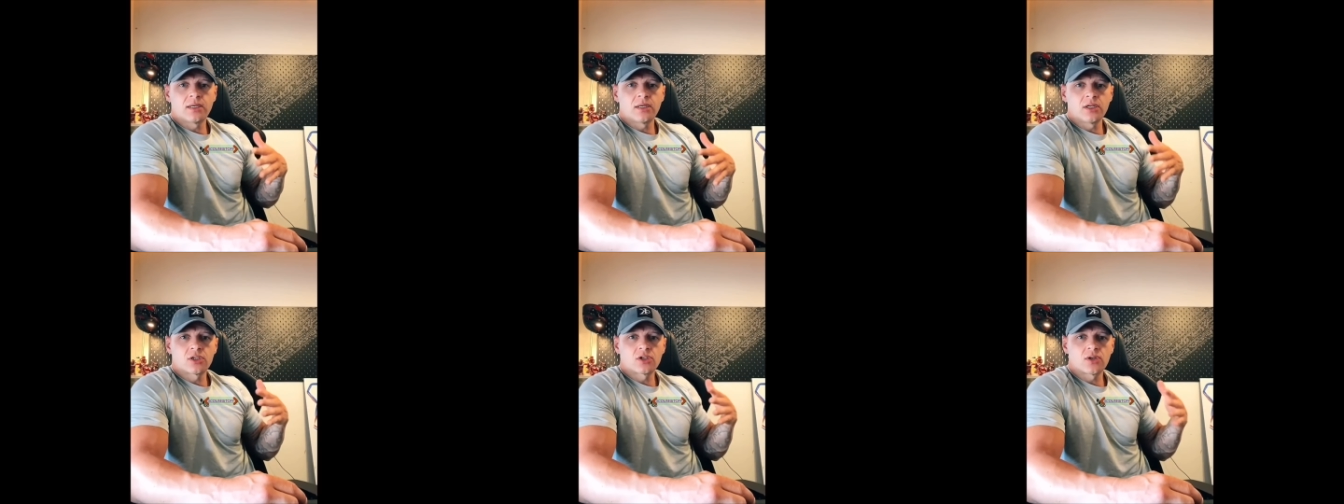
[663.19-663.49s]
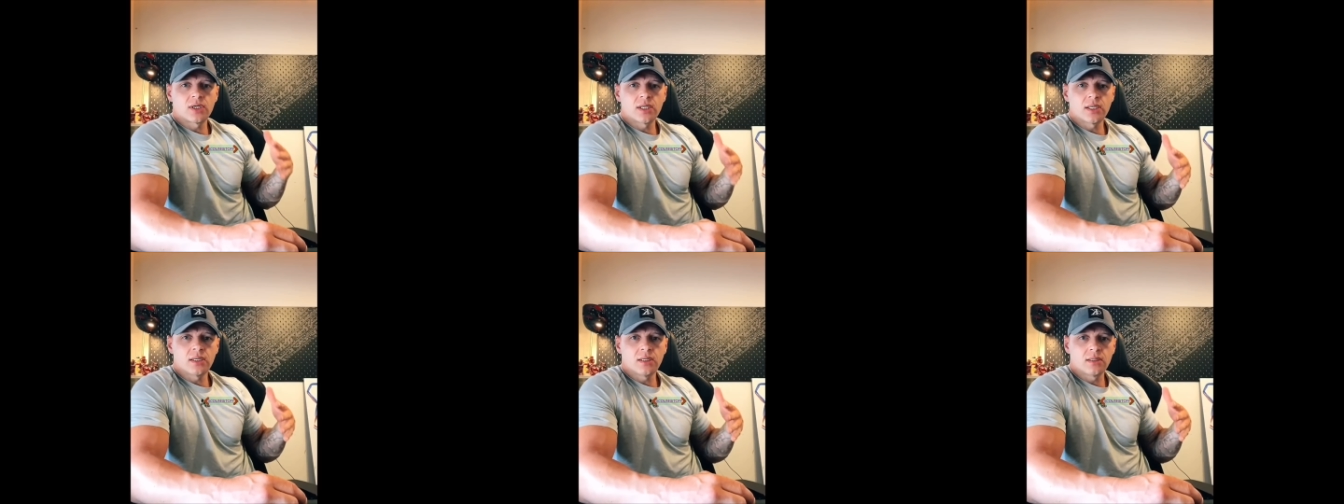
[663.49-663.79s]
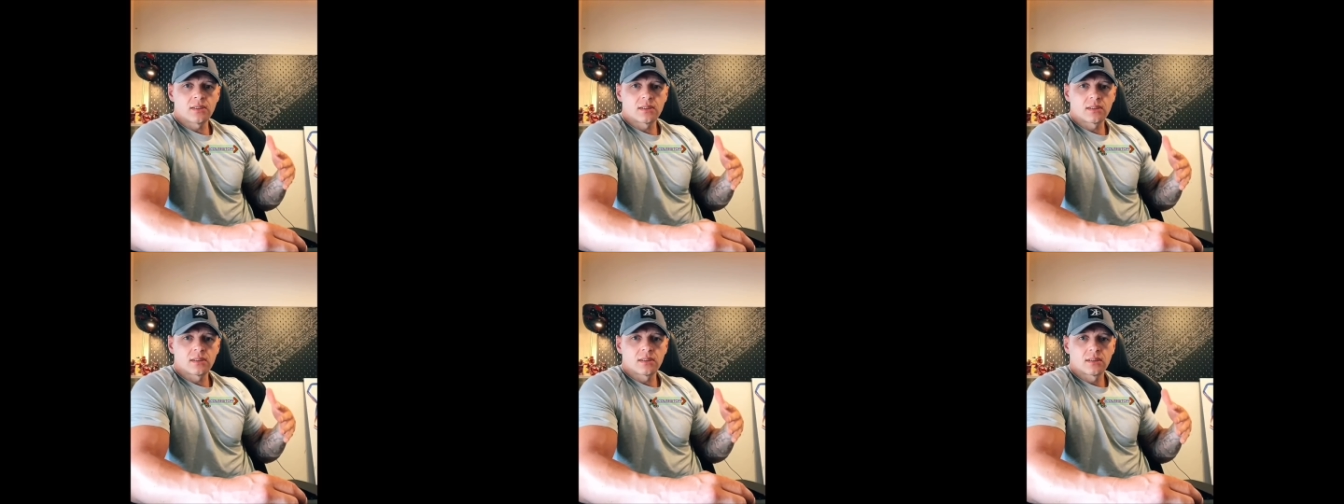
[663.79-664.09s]
in the
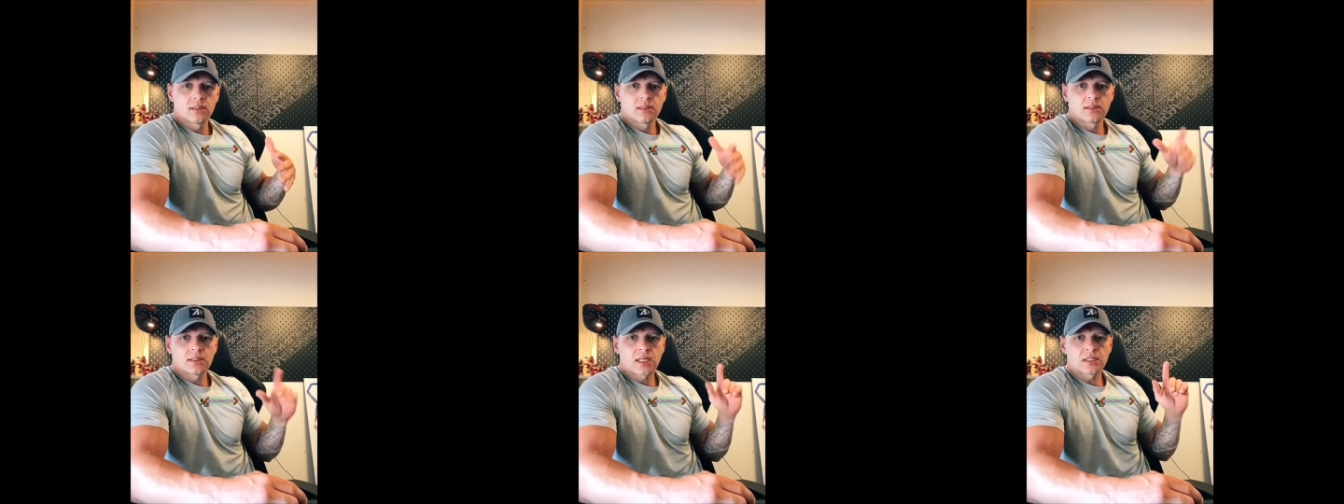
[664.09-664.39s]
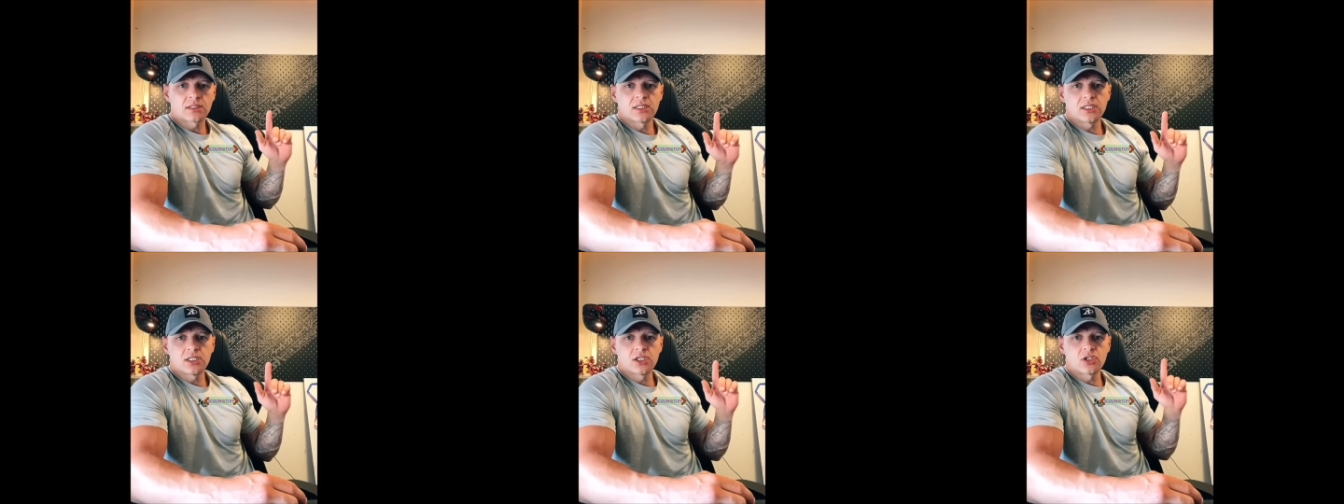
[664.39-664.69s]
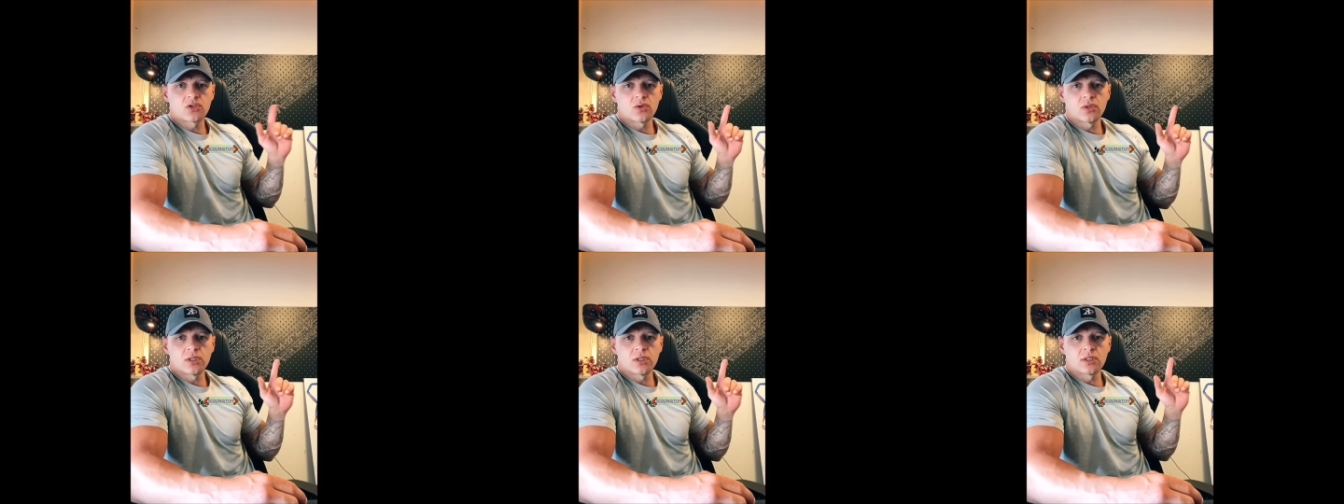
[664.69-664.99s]
trade that
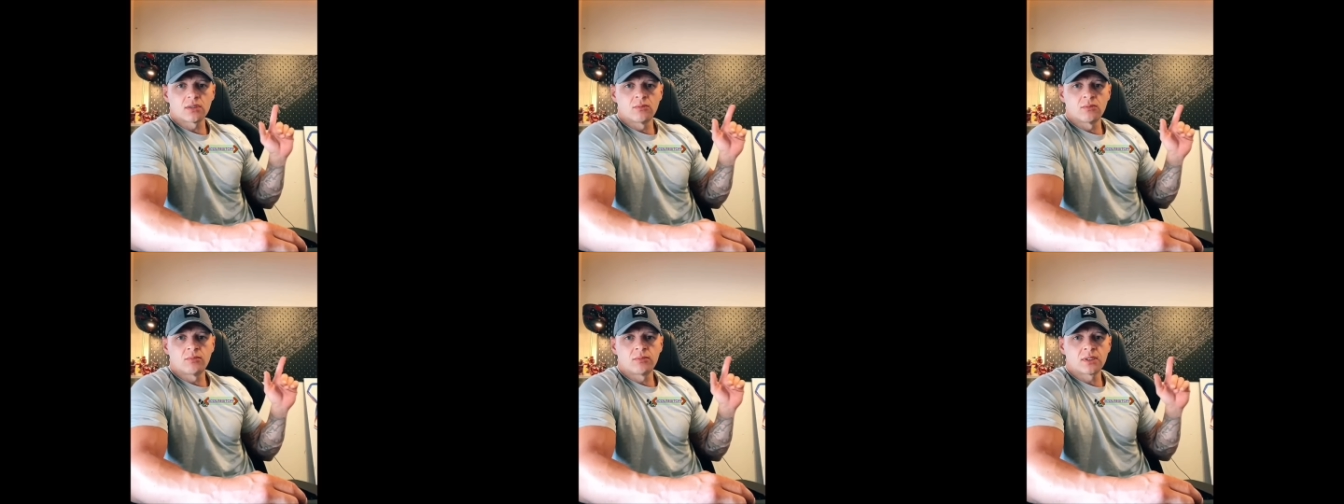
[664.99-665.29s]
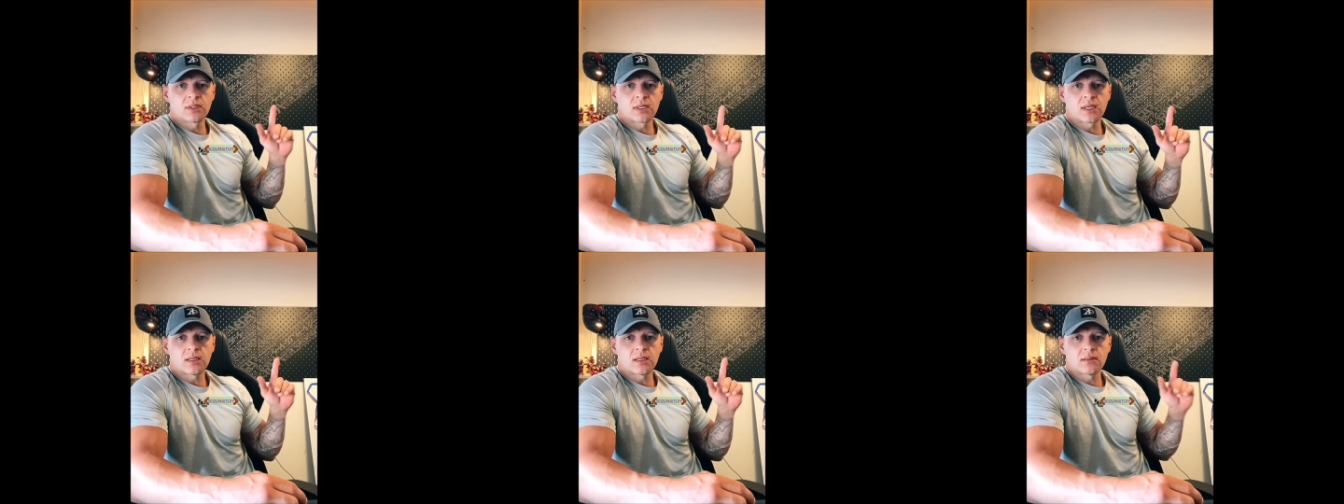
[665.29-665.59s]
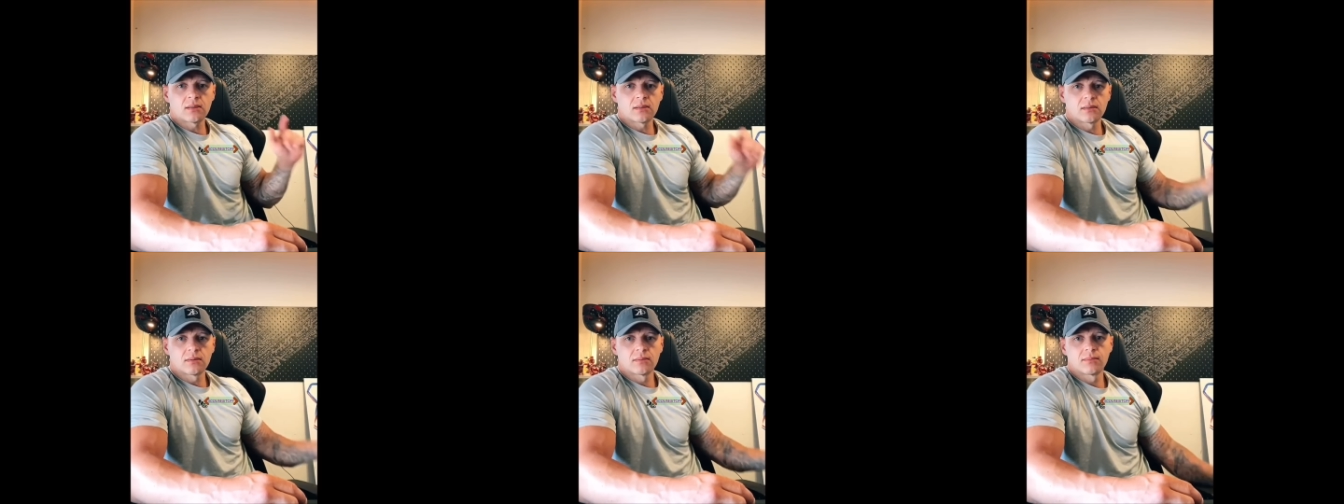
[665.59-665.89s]
destroyed their mum and
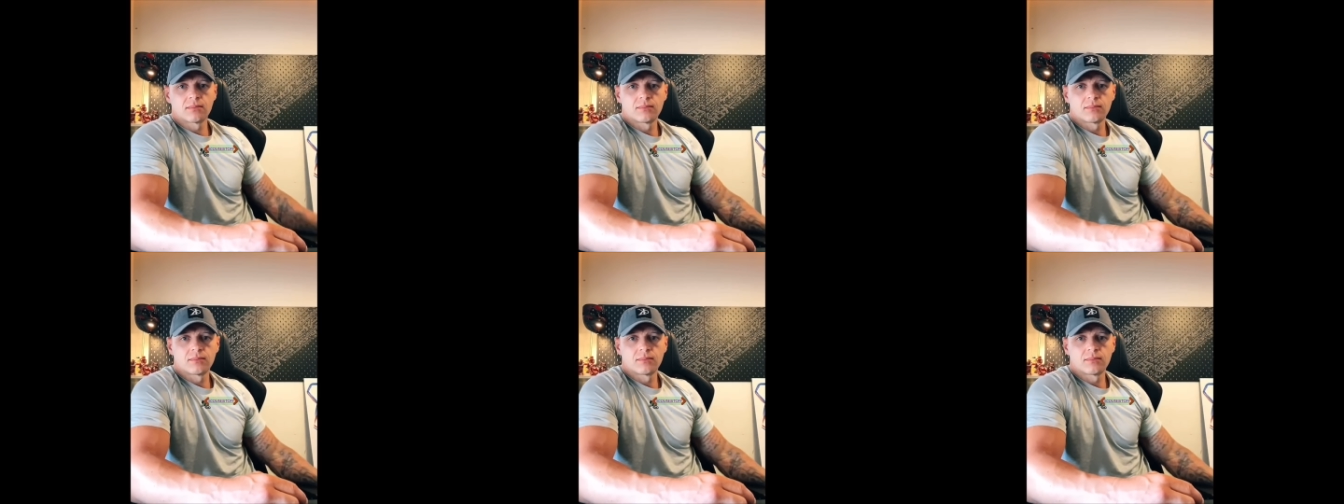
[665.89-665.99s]
dad.